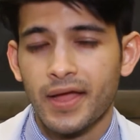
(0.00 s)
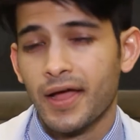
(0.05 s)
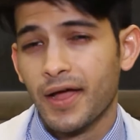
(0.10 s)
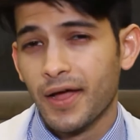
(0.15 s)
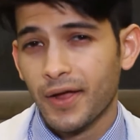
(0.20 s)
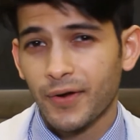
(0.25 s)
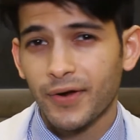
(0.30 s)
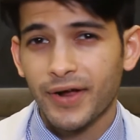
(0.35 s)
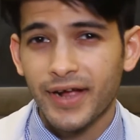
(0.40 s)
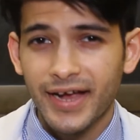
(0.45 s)

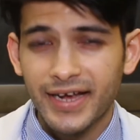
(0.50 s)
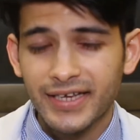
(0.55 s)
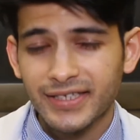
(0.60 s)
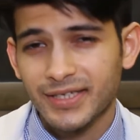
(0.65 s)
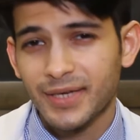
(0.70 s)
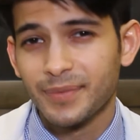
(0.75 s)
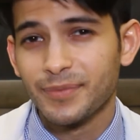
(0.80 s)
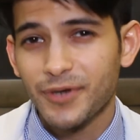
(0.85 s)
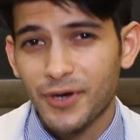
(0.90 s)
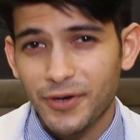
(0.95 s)
Hello guys,
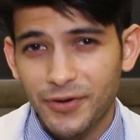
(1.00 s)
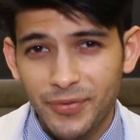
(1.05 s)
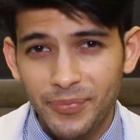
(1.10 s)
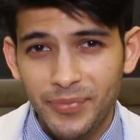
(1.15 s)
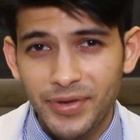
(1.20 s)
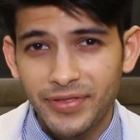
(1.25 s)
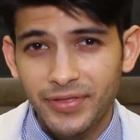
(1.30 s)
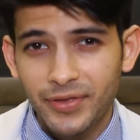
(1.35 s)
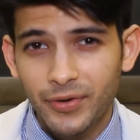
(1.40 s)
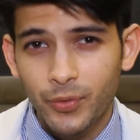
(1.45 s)
I'm Dr.
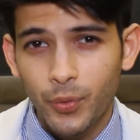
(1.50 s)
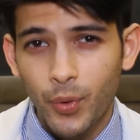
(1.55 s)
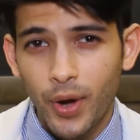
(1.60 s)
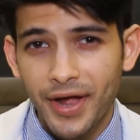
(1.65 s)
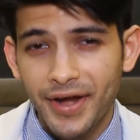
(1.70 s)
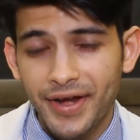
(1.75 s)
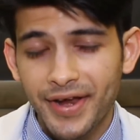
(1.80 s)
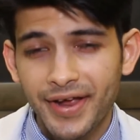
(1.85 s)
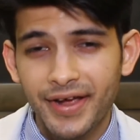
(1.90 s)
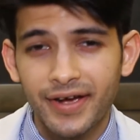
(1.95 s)
Meet
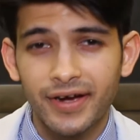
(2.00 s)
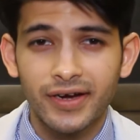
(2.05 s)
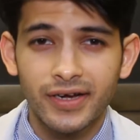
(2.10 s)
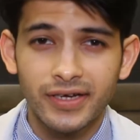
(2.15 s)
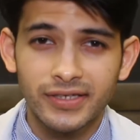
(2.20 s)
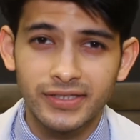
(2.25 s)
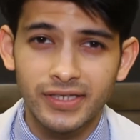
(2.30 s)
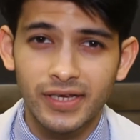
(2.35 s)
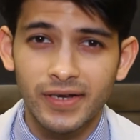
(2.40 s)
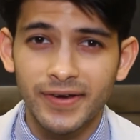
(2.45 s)
Tatwane, a
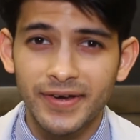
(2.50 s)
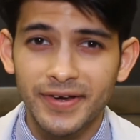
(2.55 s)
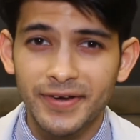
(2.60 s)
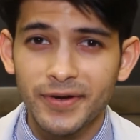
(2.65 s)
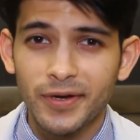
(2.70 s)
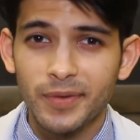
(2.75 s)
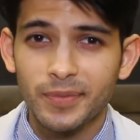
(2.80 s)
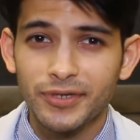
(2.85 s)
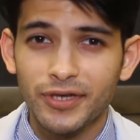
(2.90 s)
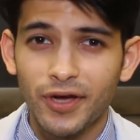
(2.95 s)
consulting
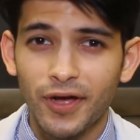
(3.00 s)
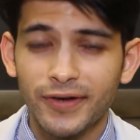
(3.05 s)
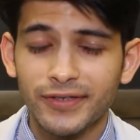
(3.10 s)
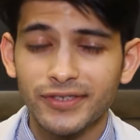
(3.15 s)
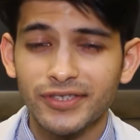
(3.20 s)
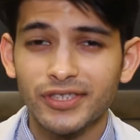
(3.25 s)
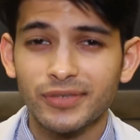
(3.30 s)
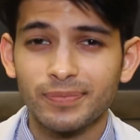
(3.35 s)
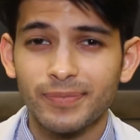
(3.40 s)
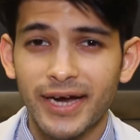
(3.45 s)

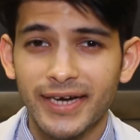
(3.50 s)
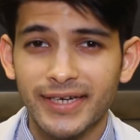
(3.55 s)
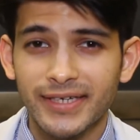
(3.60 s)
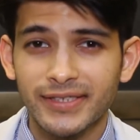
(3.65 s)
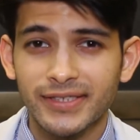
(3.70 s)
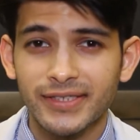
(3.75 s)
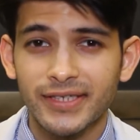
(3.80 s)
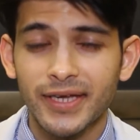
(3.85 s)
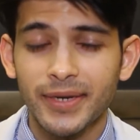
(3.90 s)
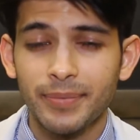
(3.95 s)
dermatologist
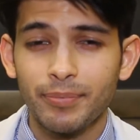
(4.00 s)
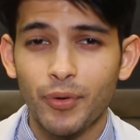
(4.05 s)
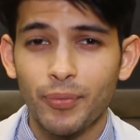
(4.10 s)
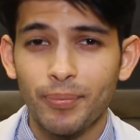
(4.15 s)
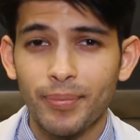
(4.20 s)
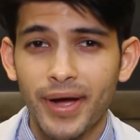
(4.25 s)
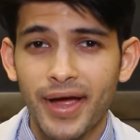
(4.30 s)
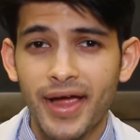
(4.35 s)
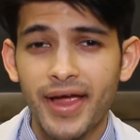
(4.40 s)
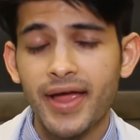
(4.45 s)
practicing in
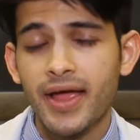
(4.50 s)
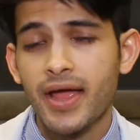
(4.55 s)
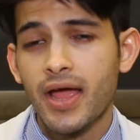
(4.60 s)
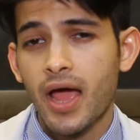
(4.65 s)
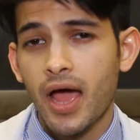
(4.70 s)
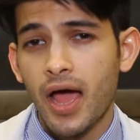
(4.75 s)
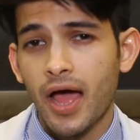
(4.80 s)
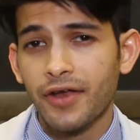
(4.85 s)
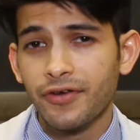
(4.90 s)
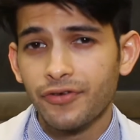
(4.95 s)
Mumbai,
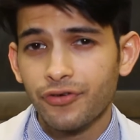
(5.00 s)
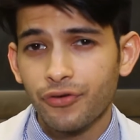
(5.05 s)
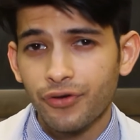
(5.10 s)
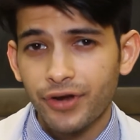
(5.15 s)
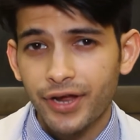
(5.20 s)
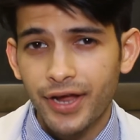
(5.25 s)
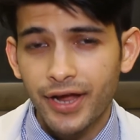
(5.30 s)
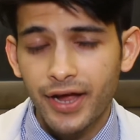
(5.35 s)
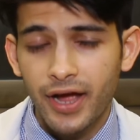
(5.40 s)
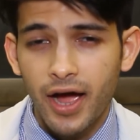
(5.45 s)
and
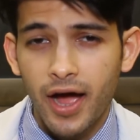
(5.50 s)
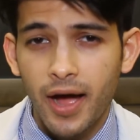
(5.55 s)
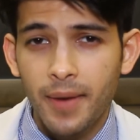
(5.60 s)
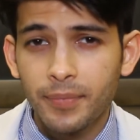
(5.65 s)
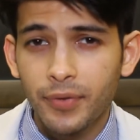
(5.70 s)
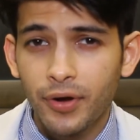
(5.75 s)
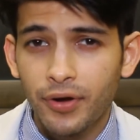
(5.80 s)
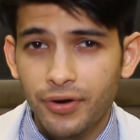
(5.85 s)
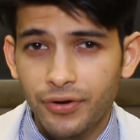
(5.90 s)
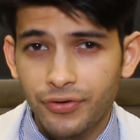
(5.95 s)
today
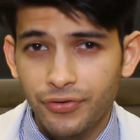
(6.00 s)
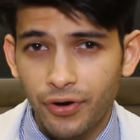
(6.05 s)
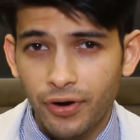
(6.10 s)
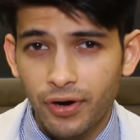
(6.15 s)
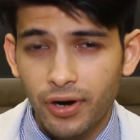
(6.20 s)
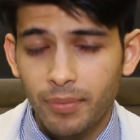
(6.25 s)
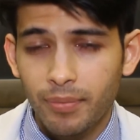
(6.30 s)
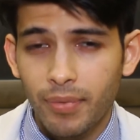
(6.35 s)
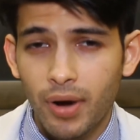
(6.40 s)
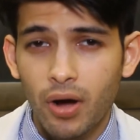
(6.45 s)
I'm going to
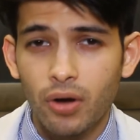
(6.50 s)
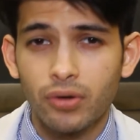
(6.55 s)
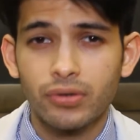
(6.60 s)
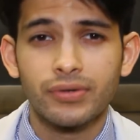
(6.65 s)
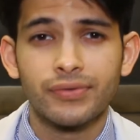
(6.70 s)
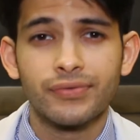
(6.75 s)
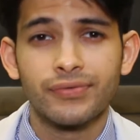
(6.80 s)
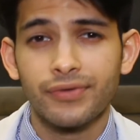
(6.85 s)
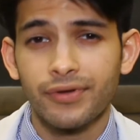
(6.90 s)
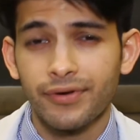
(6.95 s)
talk about
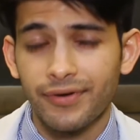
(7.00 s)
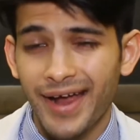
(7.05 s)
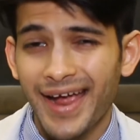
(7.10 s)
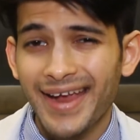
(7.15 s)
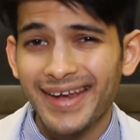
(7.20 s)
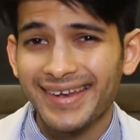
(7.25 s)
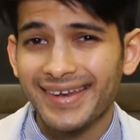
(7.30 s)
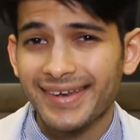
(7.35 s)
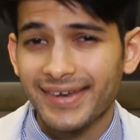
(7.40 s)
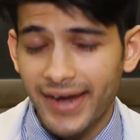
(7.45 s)
the
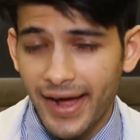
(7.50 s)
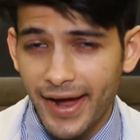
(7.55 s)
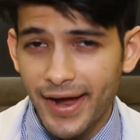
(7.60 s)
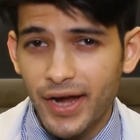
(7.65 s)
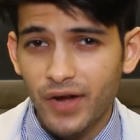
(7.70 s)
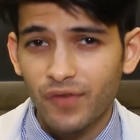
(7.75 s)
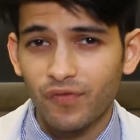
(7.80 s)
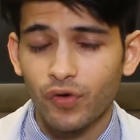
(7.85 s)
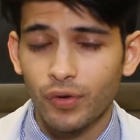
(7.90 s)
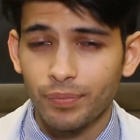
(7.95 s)
right
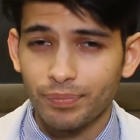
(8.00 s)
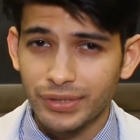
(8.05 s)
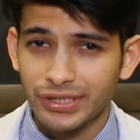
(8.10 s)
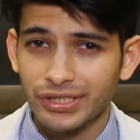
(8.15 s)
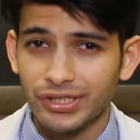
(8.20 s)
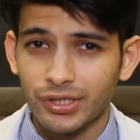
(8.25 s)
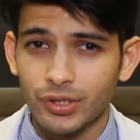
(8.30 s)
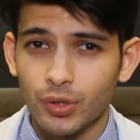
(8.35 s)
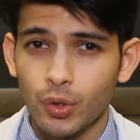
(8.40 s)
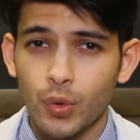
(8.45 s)
diet for
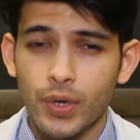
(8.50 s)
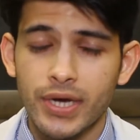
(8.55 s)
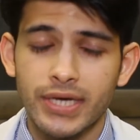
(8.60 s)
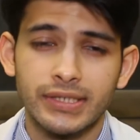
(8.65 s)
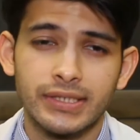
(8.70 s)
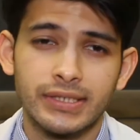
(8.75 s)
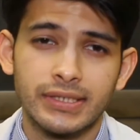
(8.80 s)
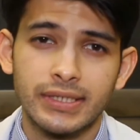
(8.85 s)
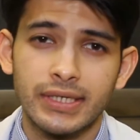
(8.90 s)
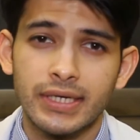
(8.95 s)

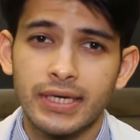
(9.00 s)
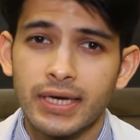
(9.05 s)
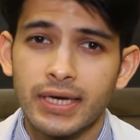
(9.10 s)
PCOS.